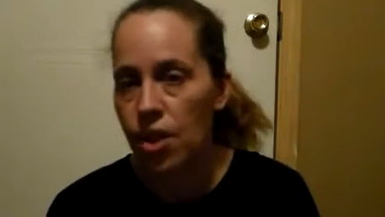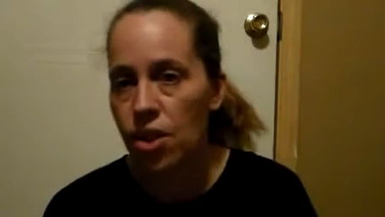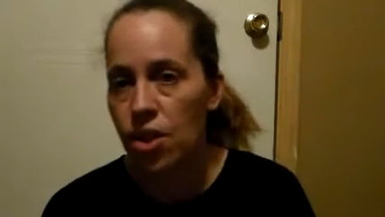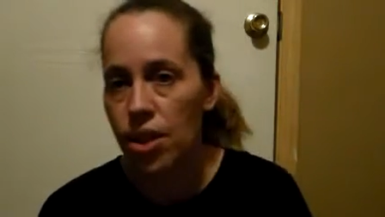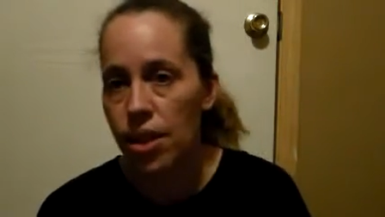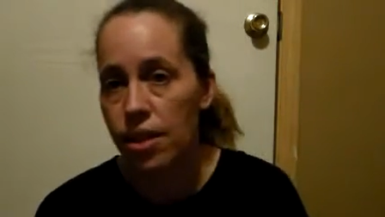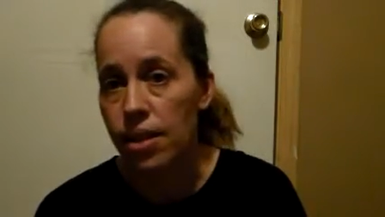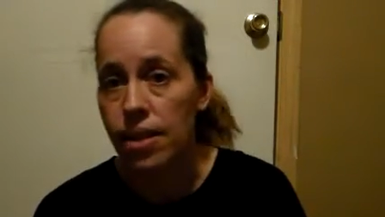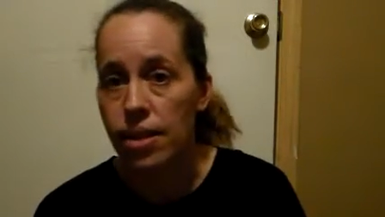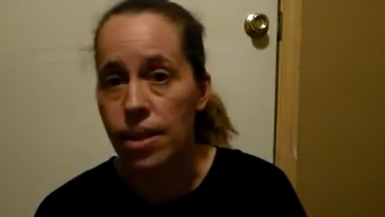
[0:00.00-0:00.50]

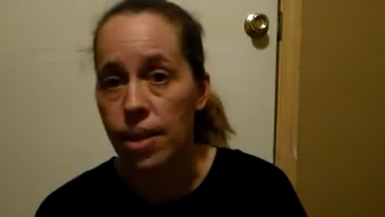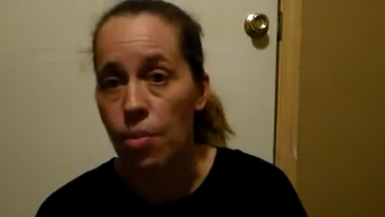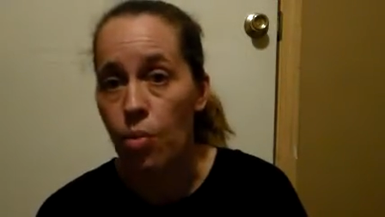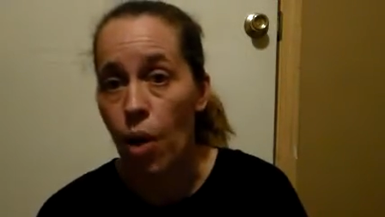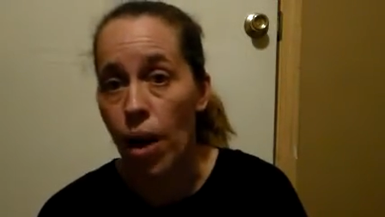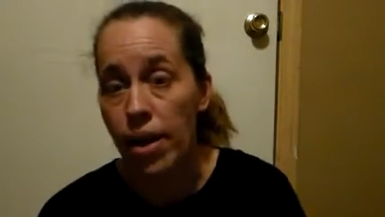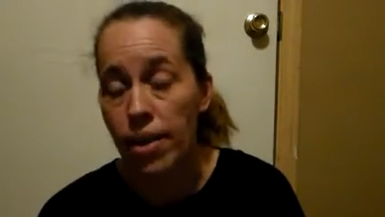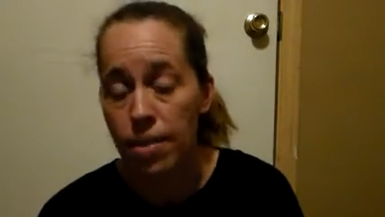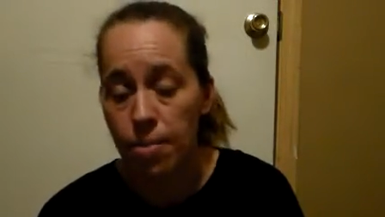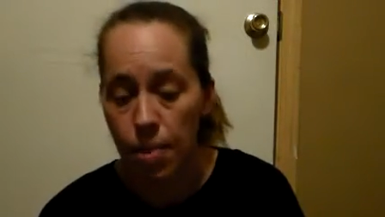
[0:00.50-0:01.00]
that just doesn't
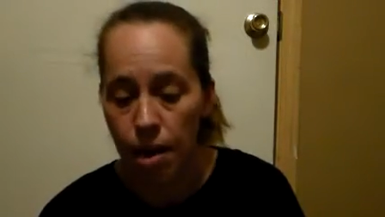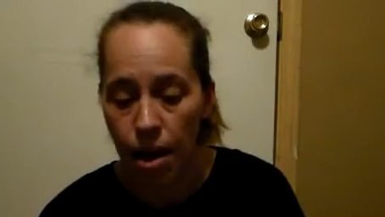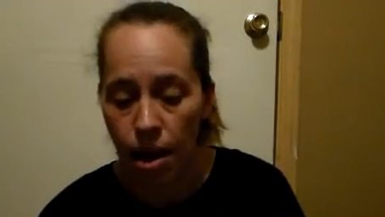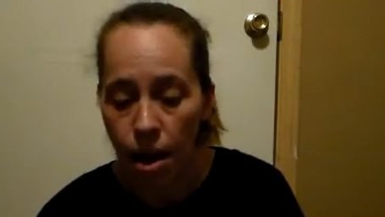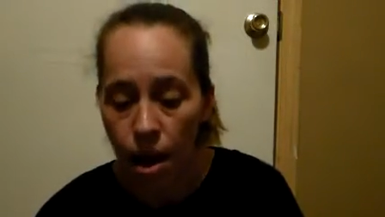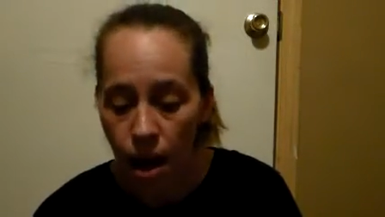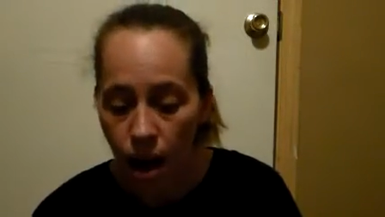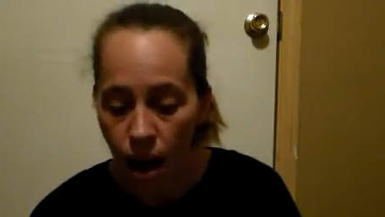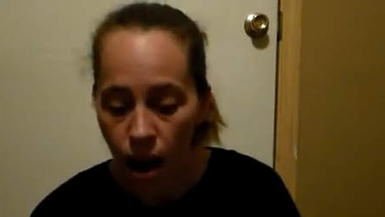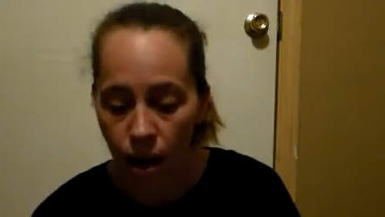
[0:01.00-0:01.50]
seem right to
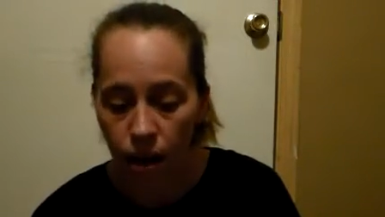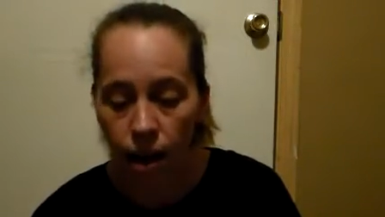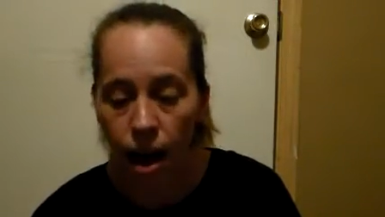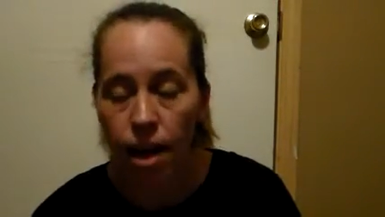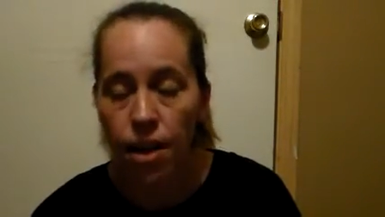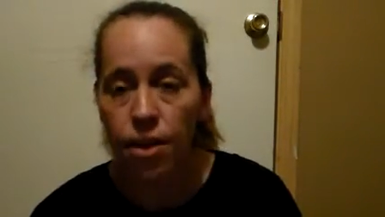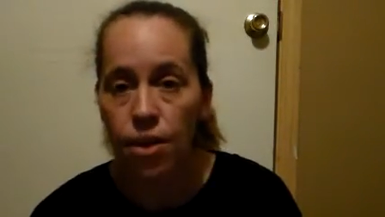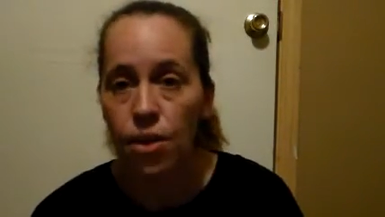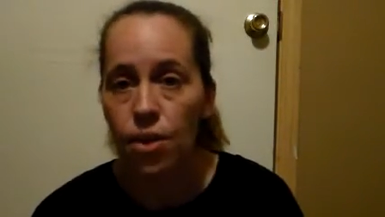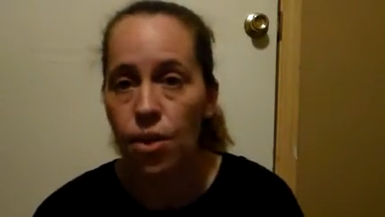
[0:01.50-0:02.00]
me.
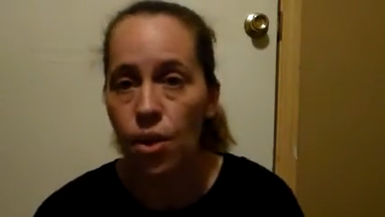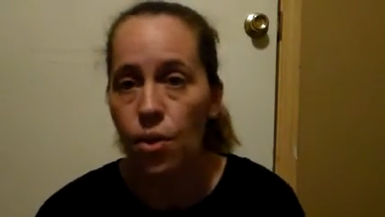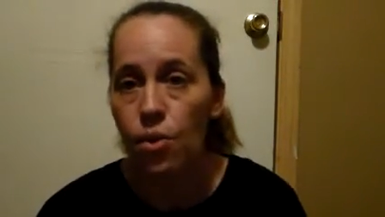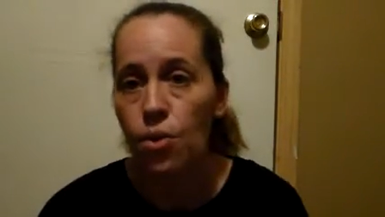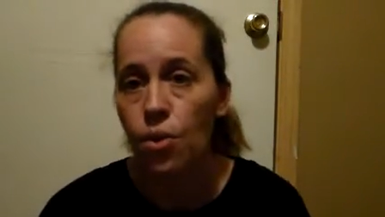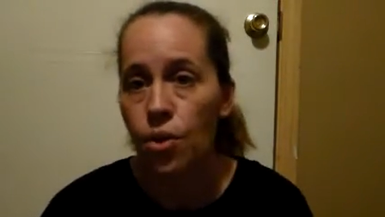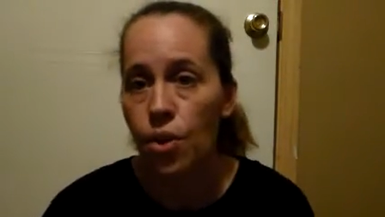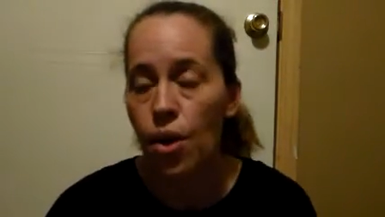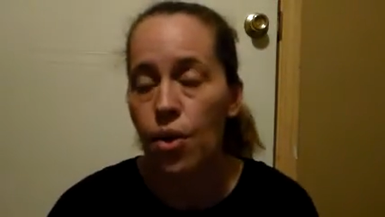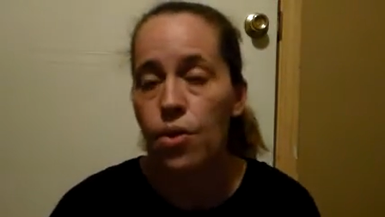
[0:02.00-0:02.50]
A lot of the
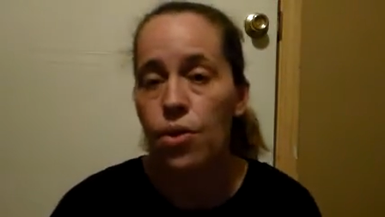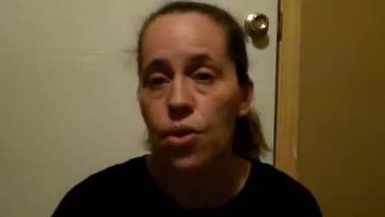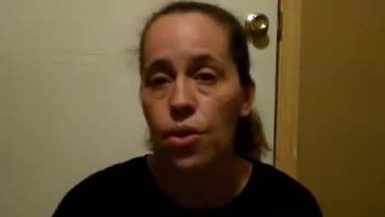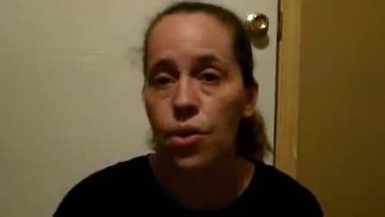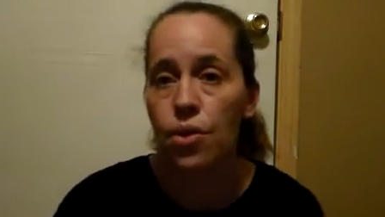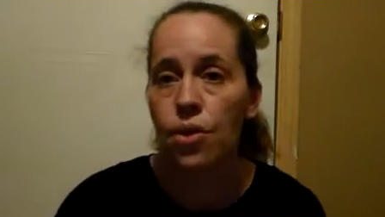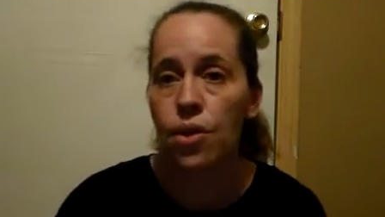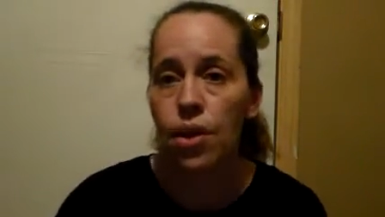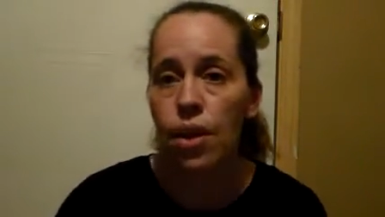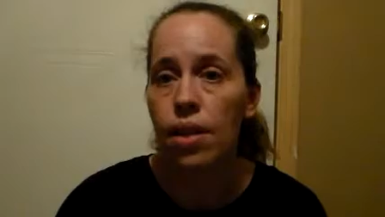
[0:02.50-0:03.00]
social
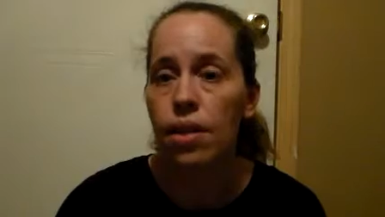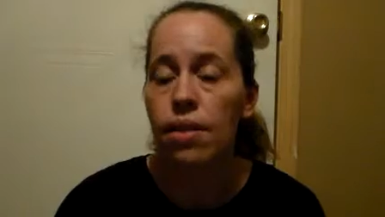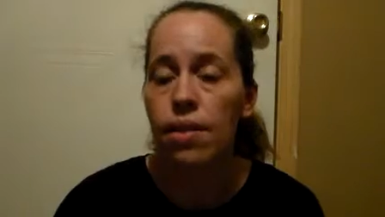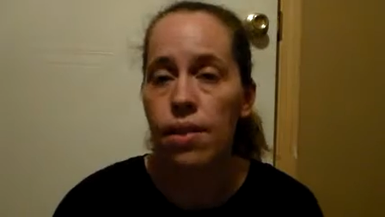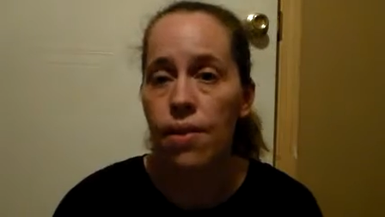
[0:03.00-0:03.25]
toasters,